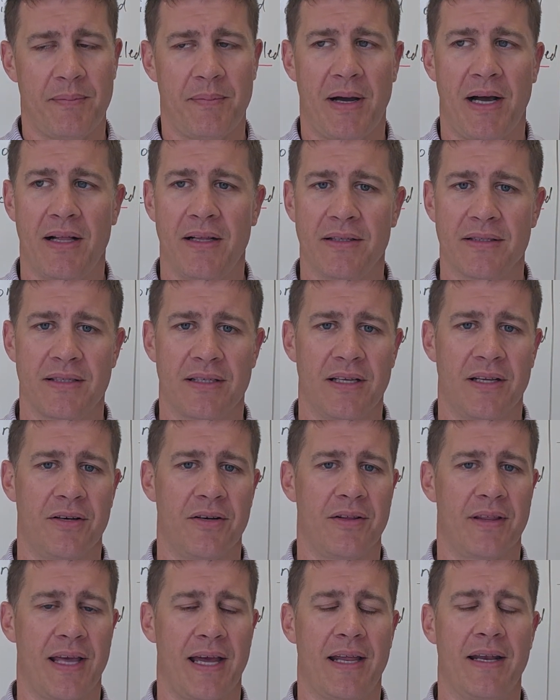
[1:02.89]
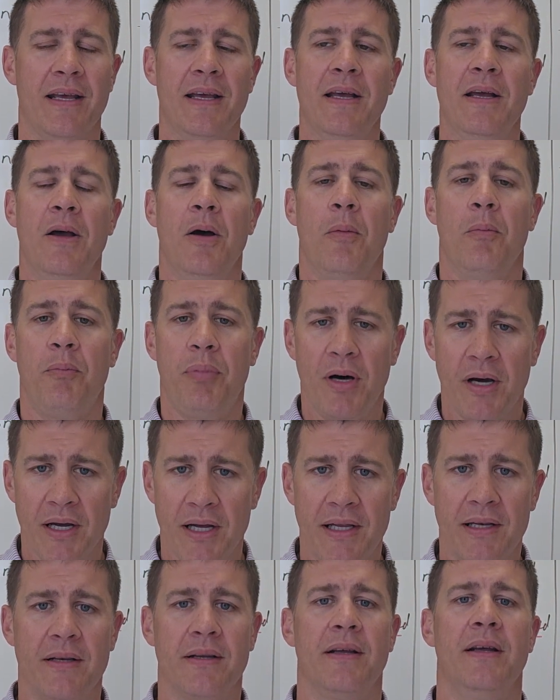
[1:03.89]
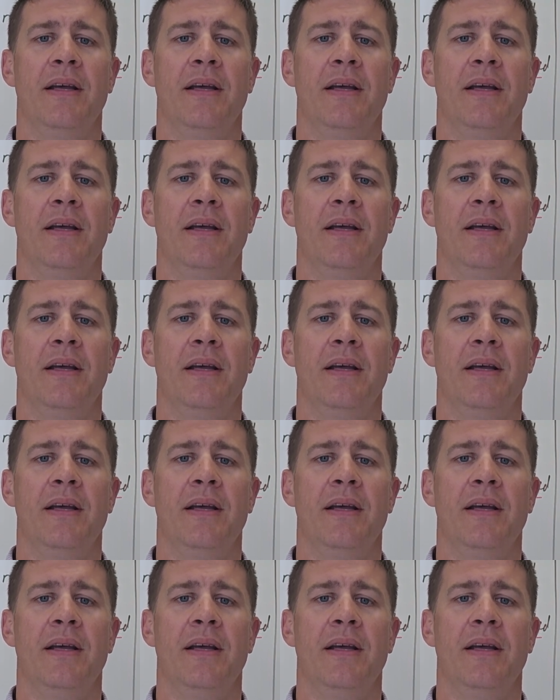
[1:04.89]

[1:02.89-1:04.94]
policy under that. But